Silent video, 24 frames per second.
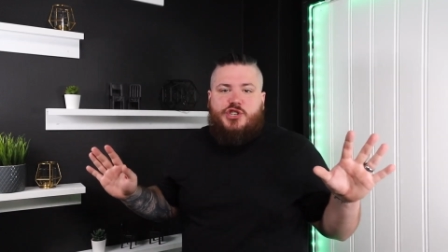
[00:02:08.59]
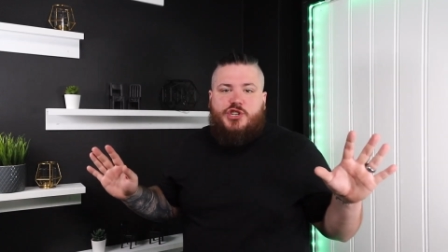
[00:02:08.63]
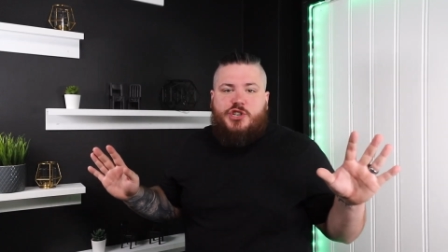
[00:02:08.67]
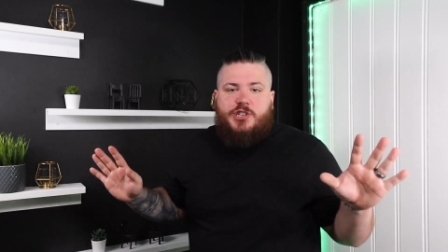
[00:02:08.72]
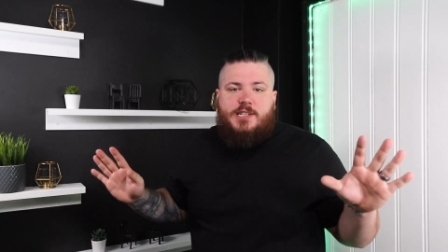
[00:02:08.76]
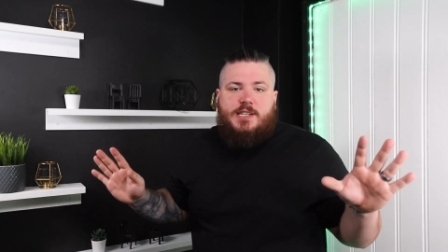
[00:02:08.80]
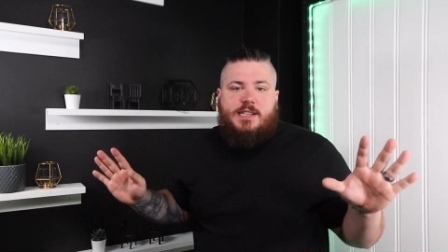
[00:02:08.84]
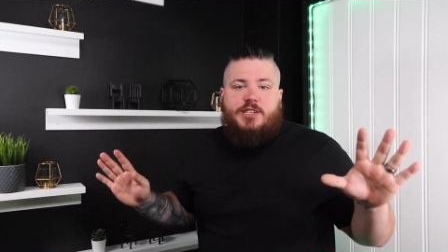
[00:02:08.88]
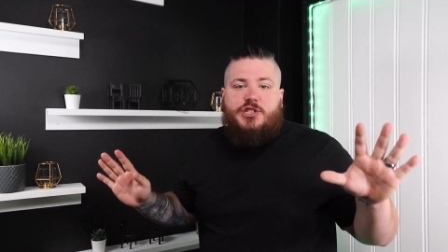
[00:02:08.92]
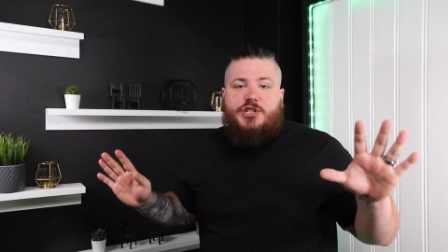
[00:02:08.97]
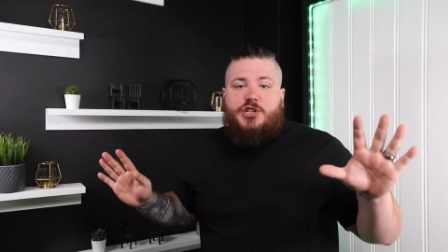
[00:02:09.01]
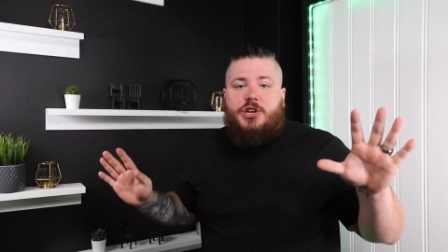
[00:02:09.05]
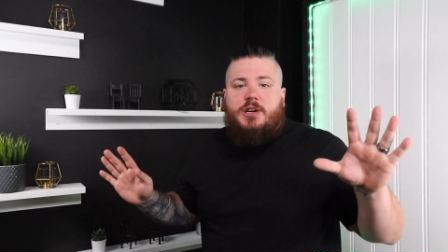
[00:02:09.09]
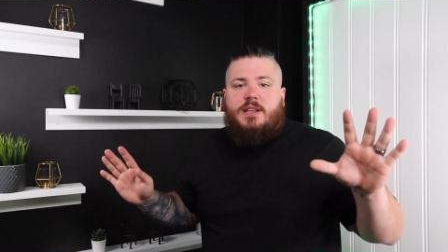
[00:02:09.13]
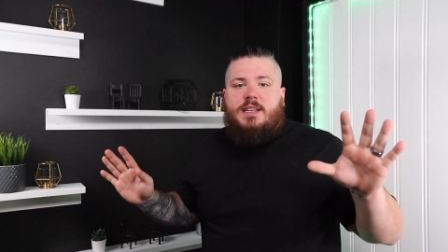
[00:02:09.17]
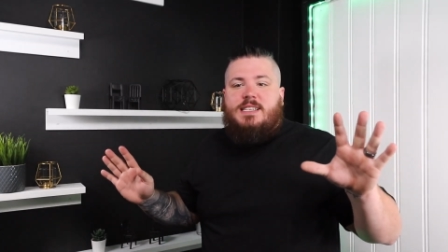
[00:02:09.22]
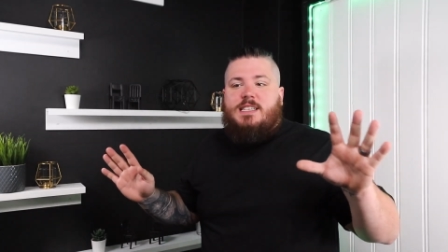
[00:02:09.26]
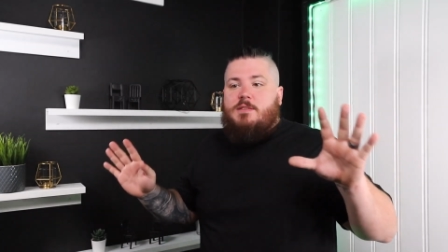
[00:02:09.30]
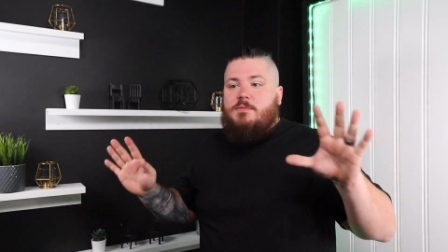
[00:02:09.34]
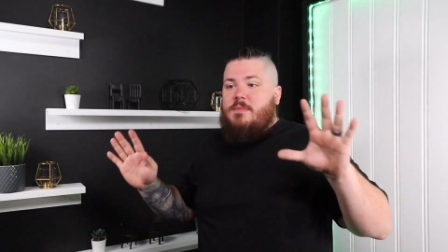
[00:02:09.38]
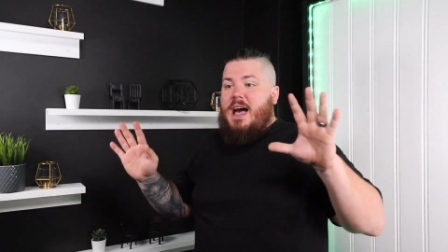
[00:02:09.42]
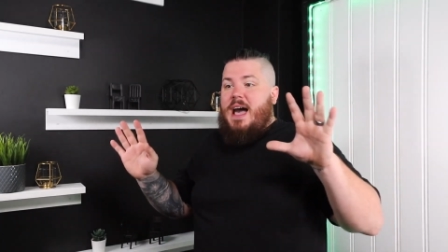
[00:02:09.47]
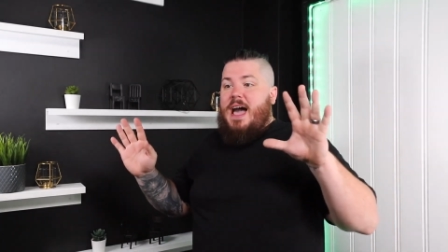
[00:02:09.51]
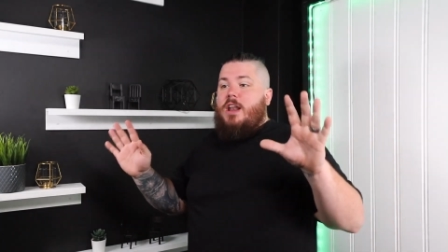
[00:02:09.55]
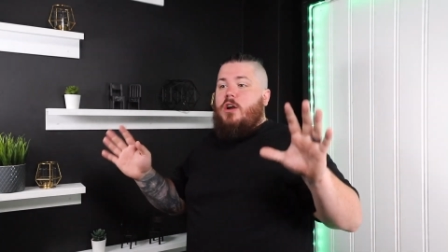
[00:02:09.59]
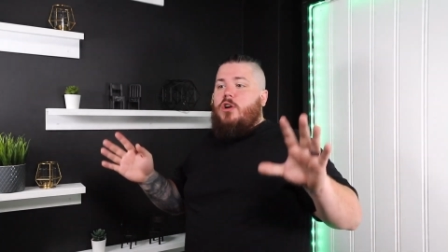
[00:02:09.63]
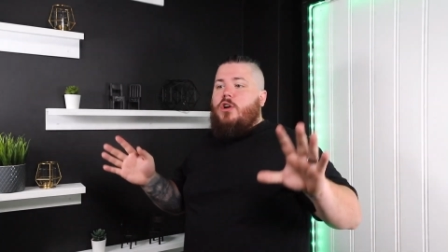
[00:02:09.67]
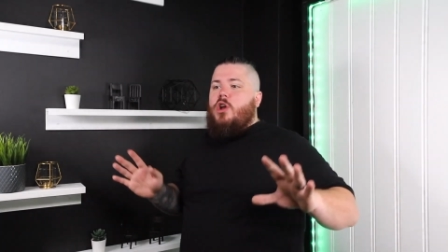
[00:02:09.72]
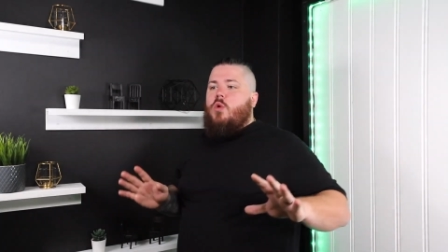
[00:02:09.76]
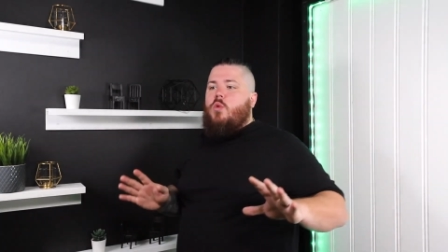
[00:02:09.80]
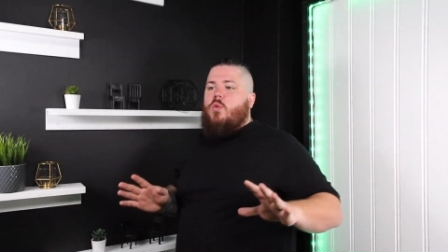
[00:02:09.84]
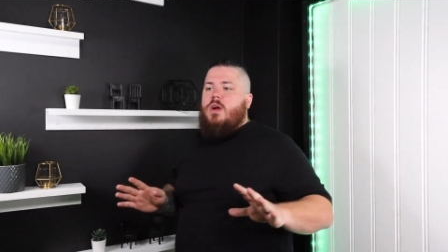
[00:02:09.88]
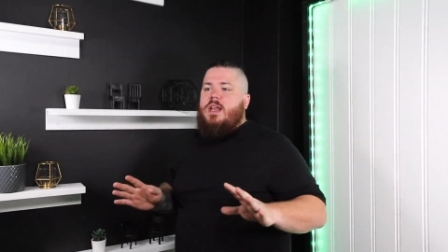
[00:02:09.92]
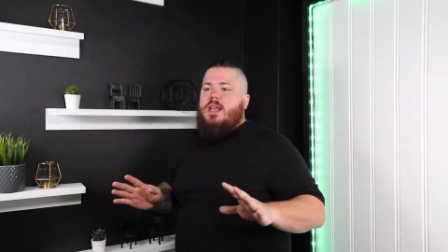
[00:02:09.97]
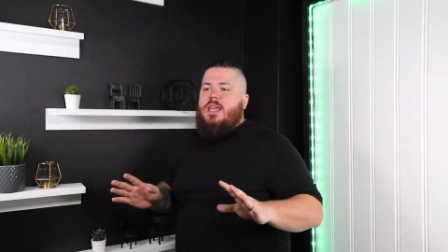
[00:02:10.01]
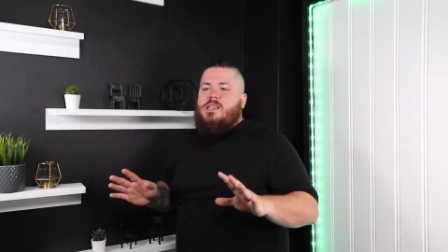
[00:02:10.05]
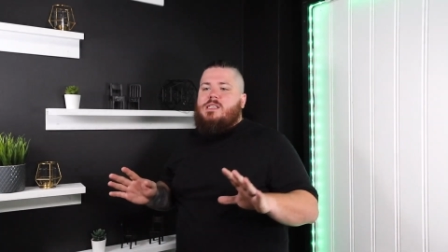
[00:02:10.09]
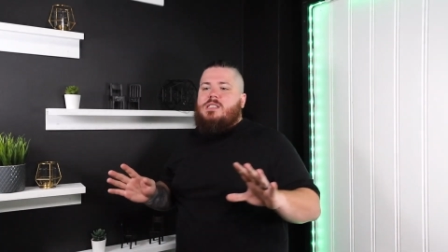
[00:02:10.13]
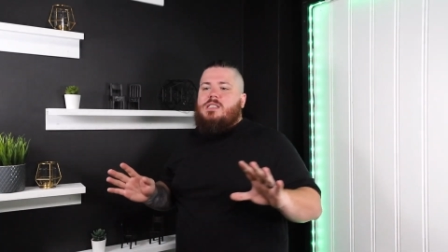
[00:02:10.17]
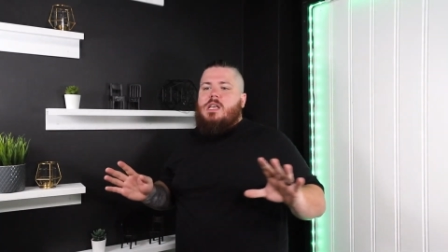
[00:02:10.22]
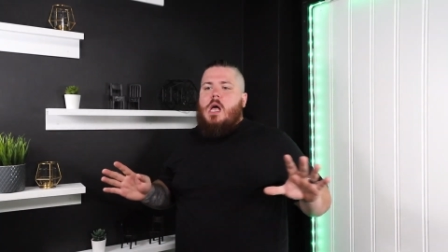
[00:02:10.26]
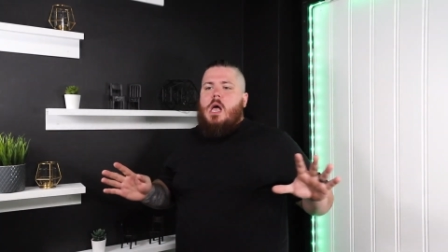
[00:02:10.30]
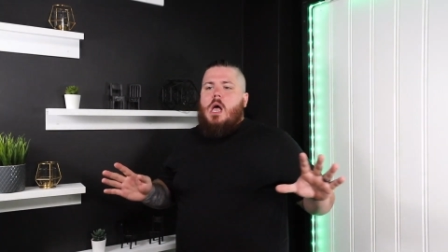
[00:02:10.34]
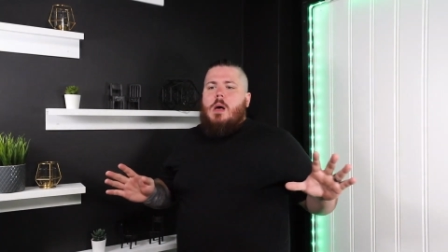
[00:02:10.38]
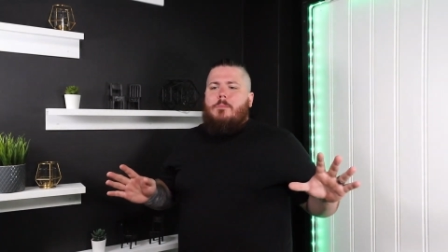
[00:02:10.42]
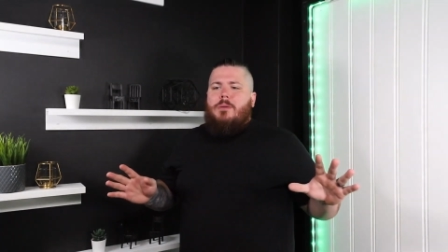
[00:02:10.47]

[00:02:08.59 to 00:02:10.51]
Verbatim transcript: journalism, I don't know what is.